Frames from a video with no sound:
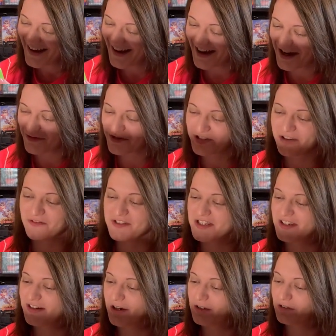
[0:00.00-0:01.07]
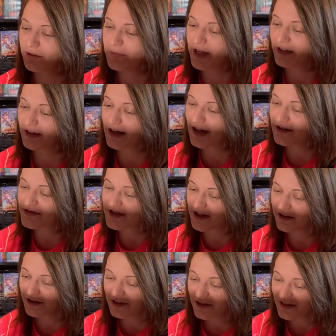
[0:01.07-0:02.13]
Because obviously you get unlimited lives,
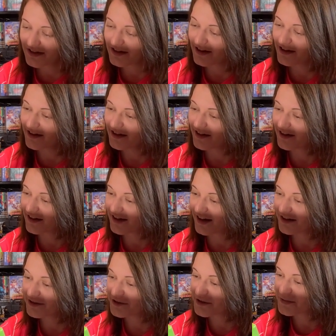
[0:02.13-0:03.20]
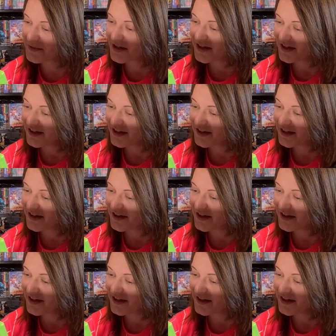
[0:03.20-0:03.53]
don't you, at the arcade club.